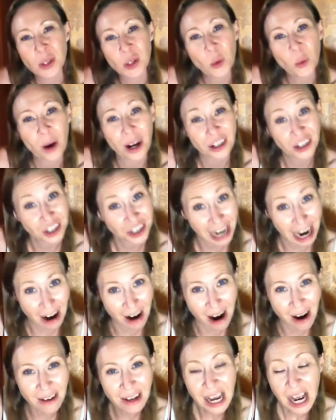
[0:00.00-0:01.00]
who watch
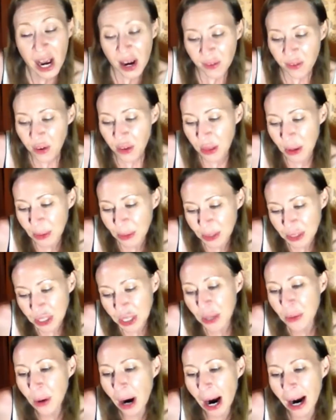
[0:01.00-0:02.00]
tarot, for those
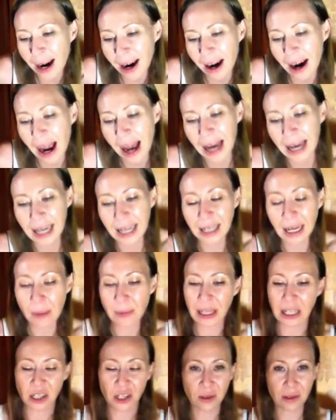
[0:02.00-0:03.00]
who are
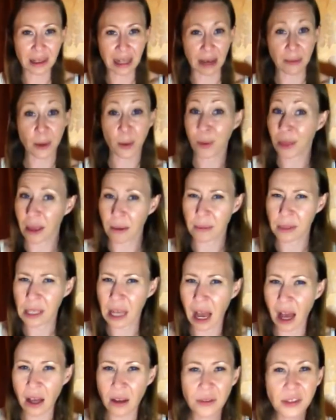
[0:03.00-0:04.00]
coming into alignment with
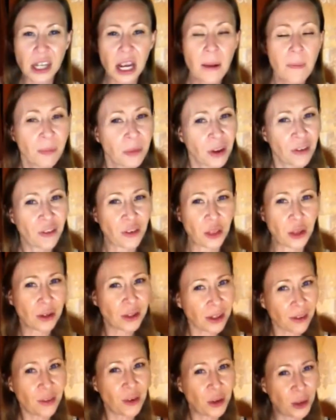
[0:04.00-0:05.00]
themselves, for
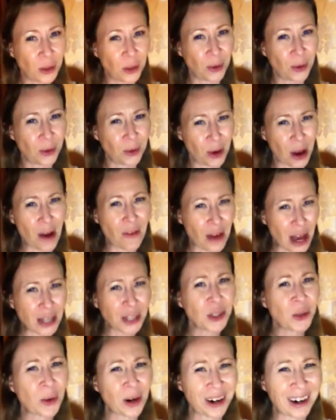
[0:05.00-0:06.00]
those of
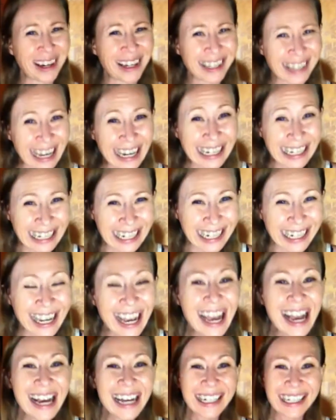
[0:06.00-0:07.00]
us who are ascending
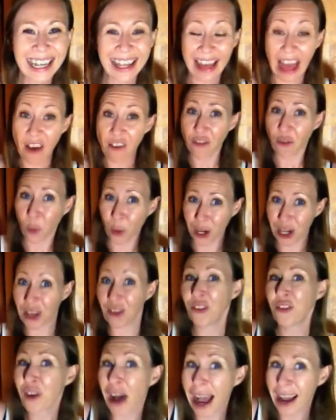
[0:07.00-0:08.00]
to that
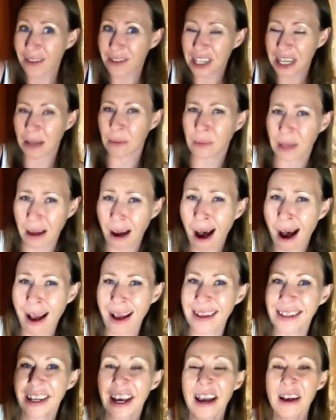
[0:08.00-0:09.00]
45D and
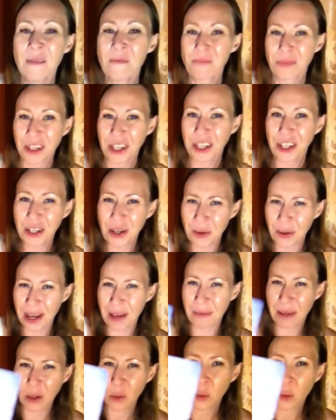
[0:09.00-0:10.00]
beyond, you know what I mean?